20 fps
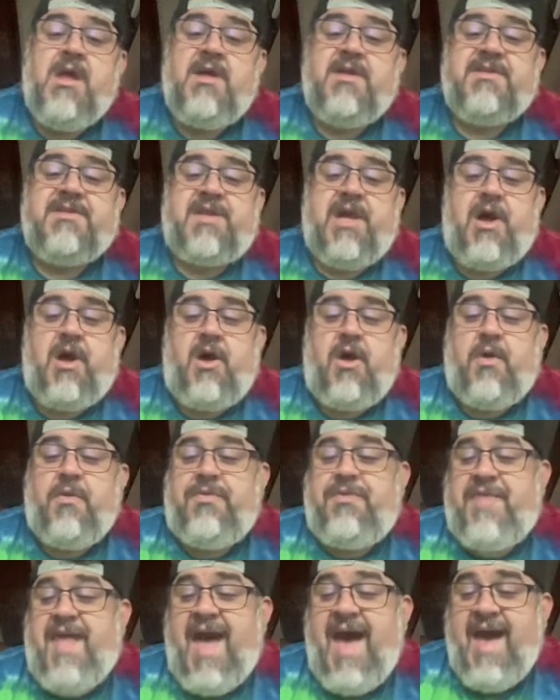So
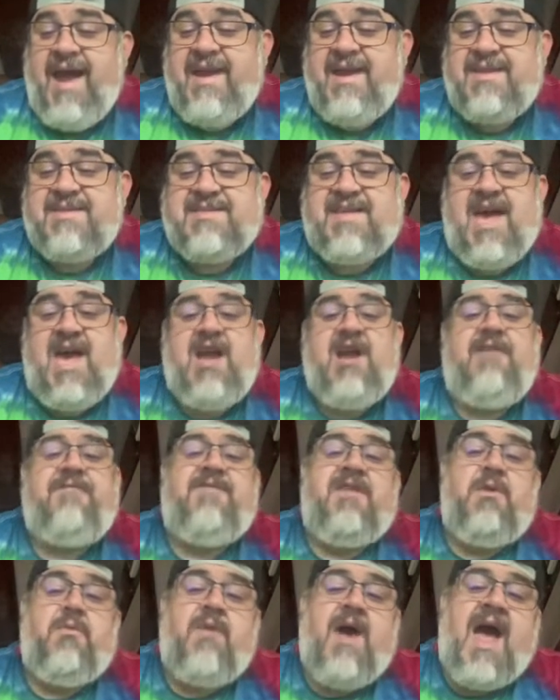that is kind
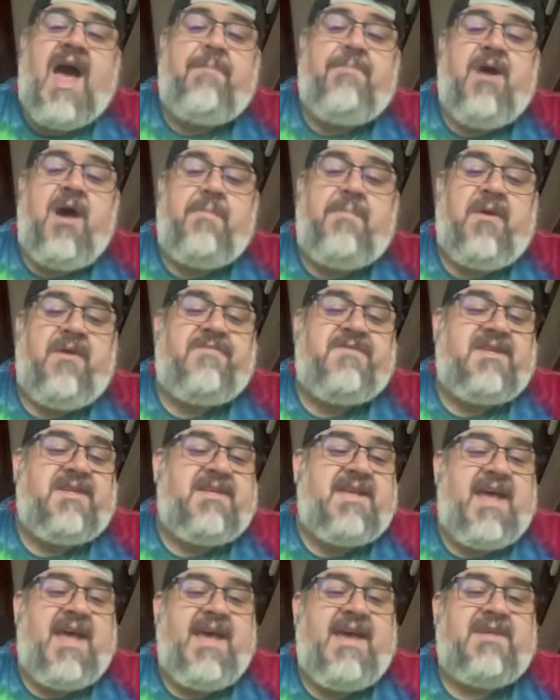of the wrap up of
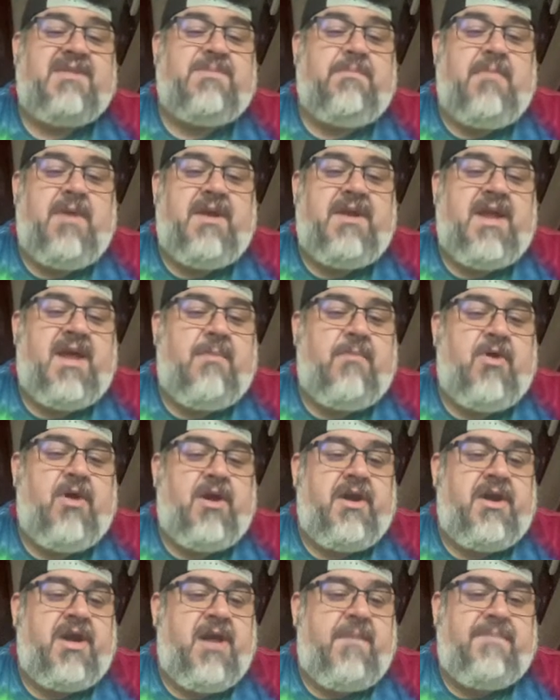today's Monday
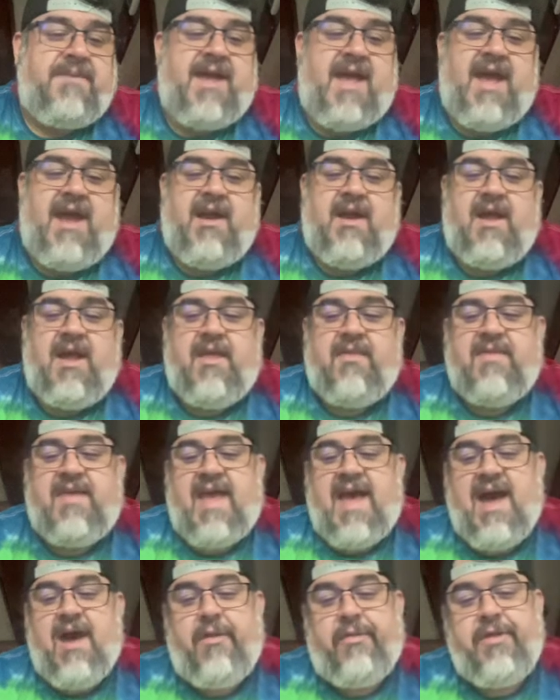market update and
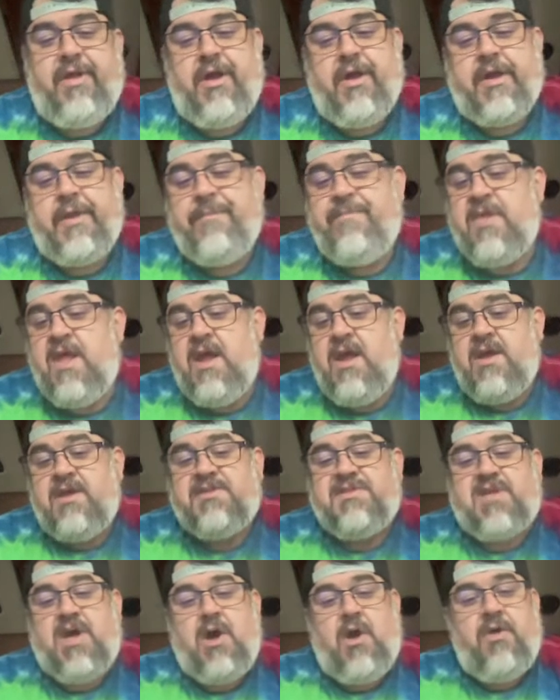the outlook.
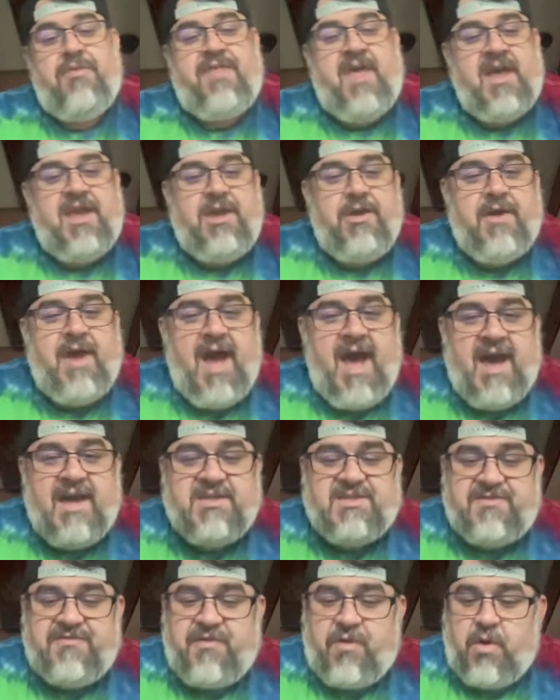So thank you
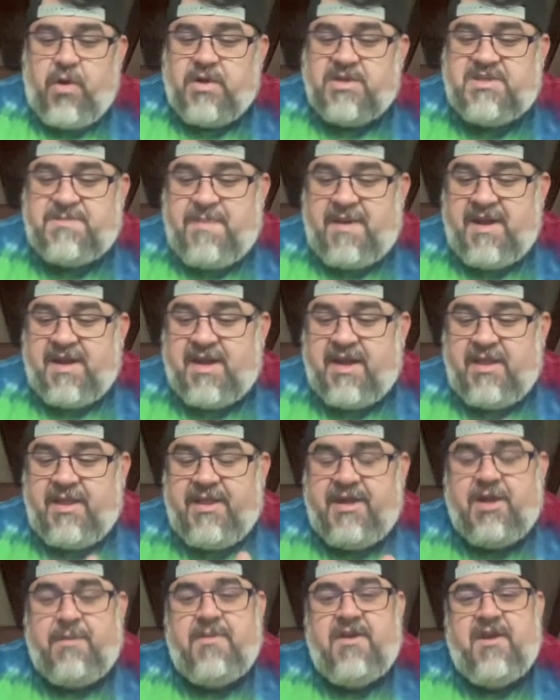guys for spending a
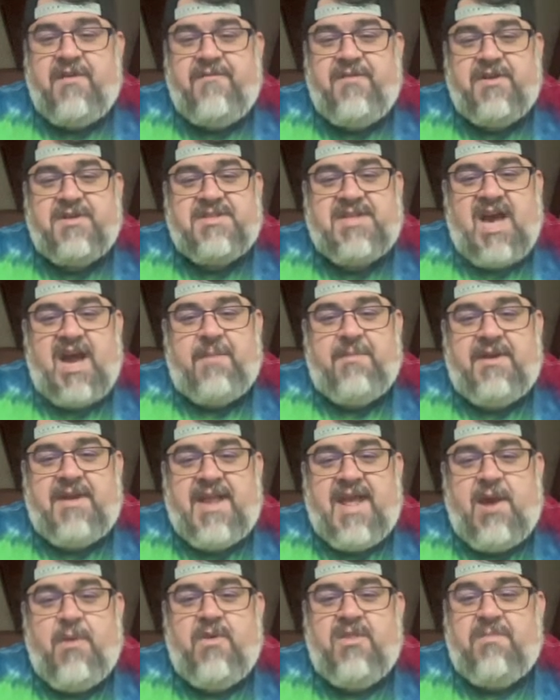little bit of your time
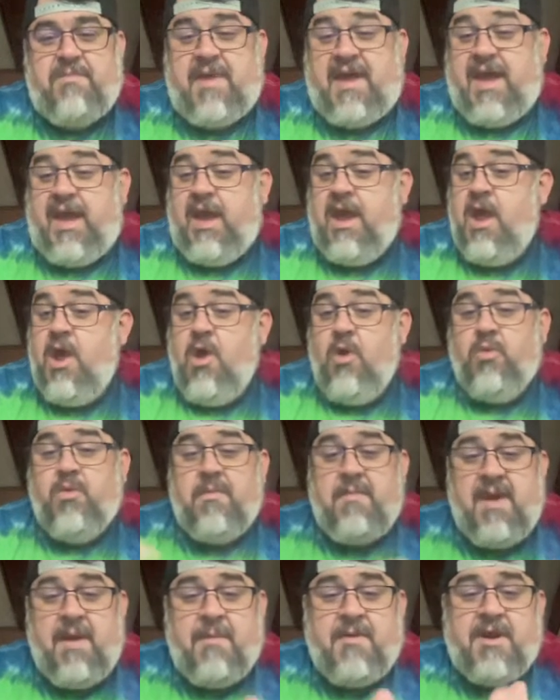today with me.
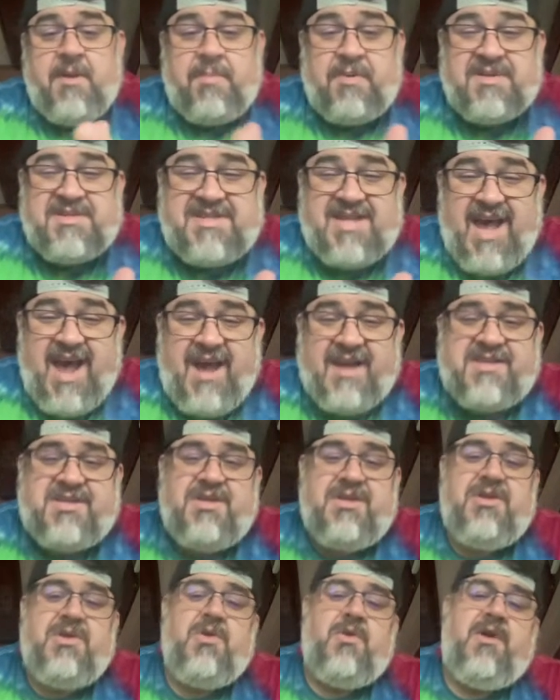Remember to
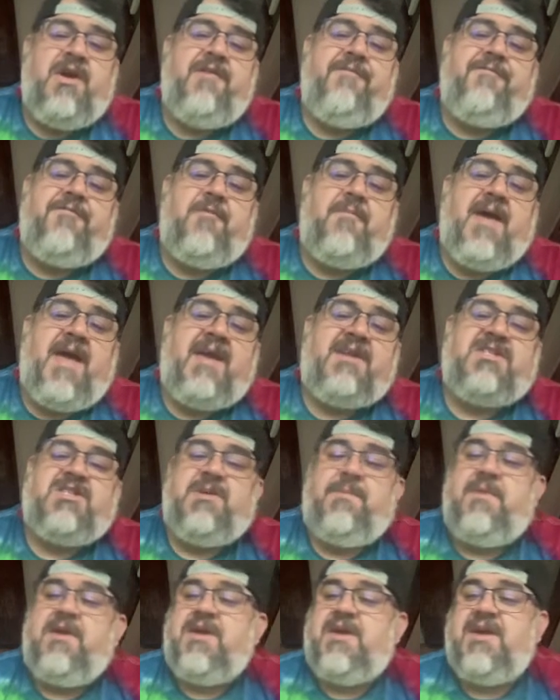protect your
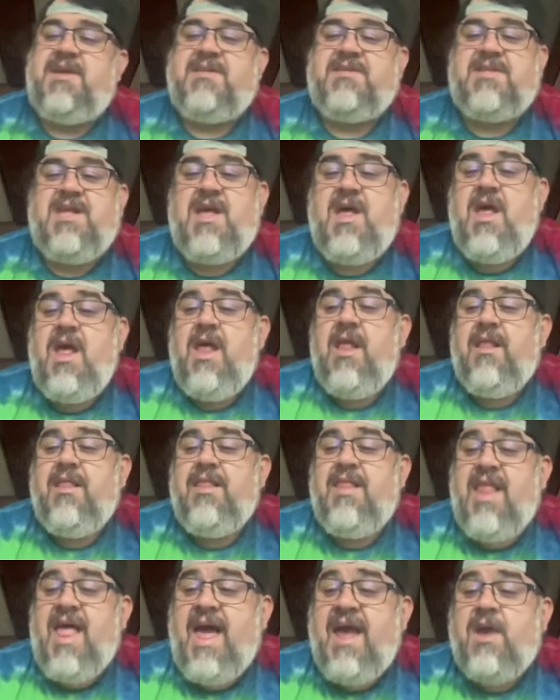information, because
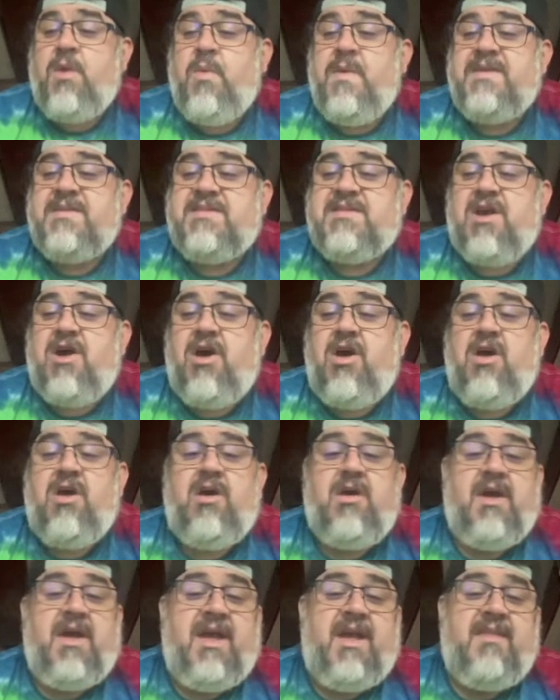like we
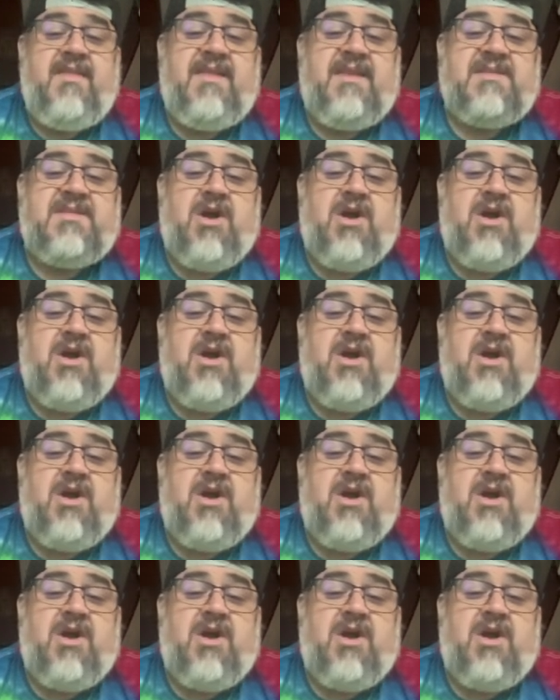saw in this